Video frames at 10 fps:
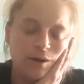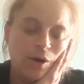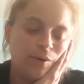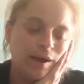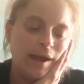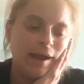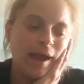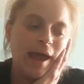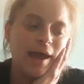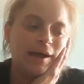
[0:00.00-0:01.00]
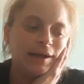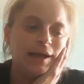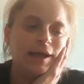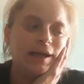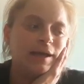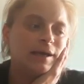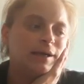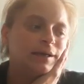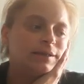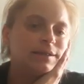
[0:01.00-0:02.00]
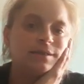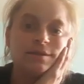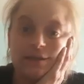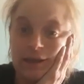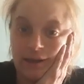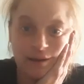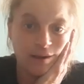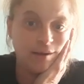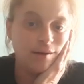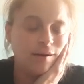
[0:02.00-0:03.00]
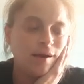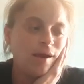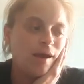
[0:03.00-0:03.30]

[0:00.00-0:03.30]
okay, and he is singing.